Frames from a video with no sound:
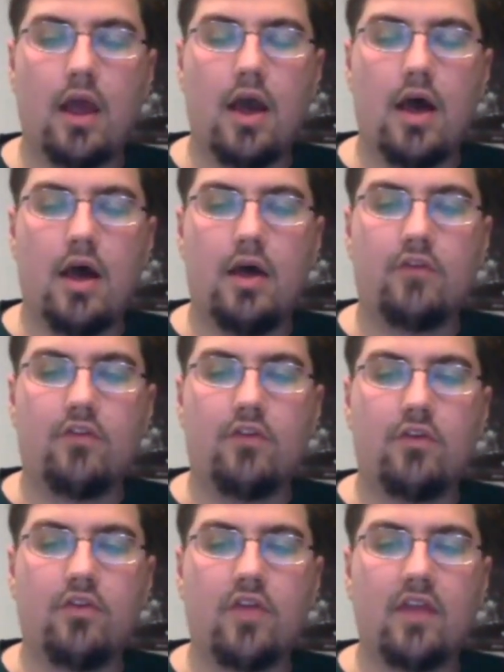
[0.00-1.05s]
do
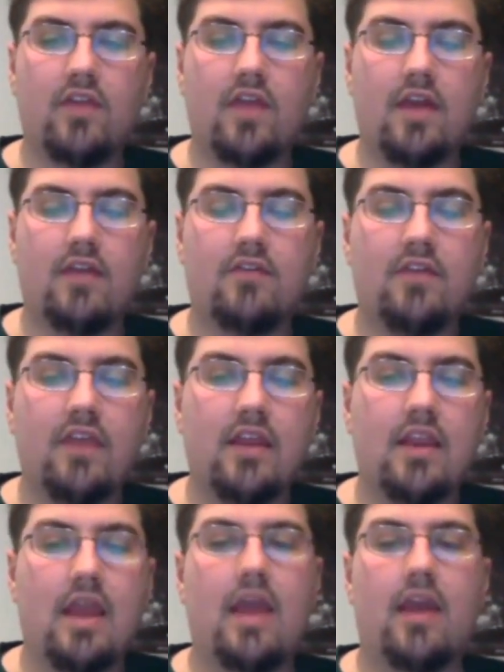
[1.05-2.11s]
you think that
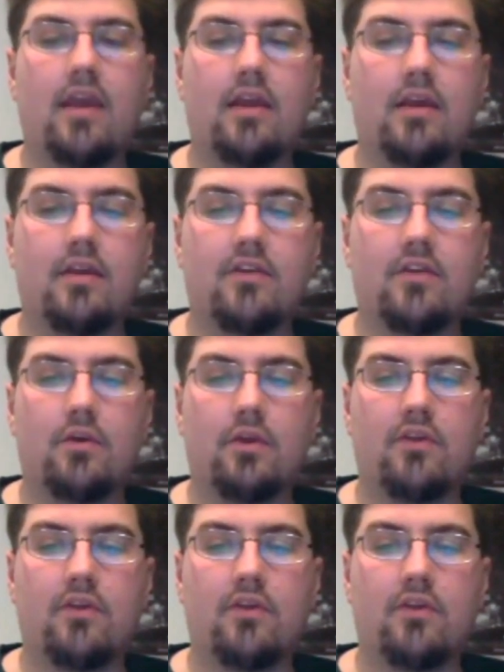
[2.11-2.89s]
DNA is going